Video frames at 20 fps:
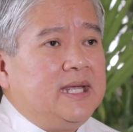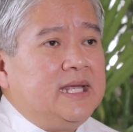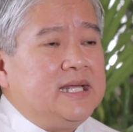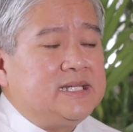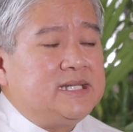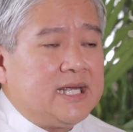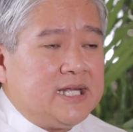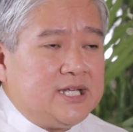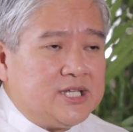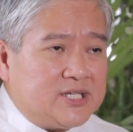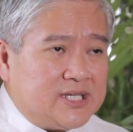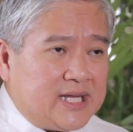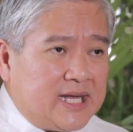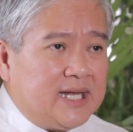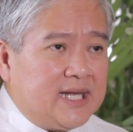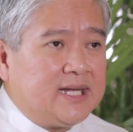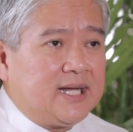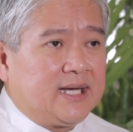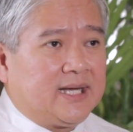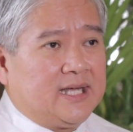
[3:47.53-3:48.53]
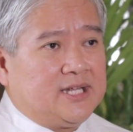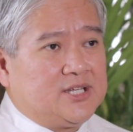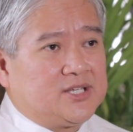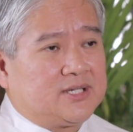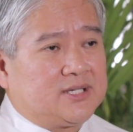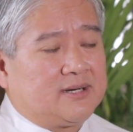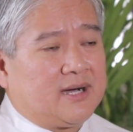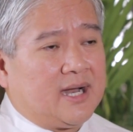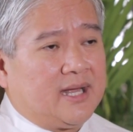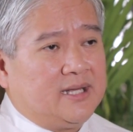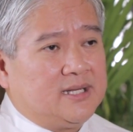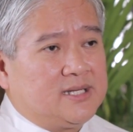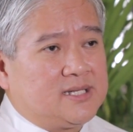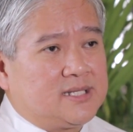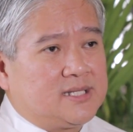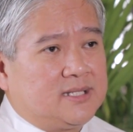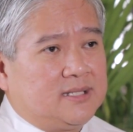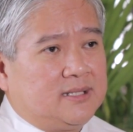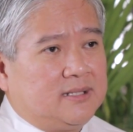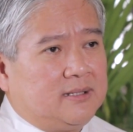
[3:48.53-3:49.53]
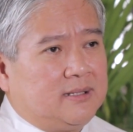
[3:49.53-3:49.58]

is a sin against Christ.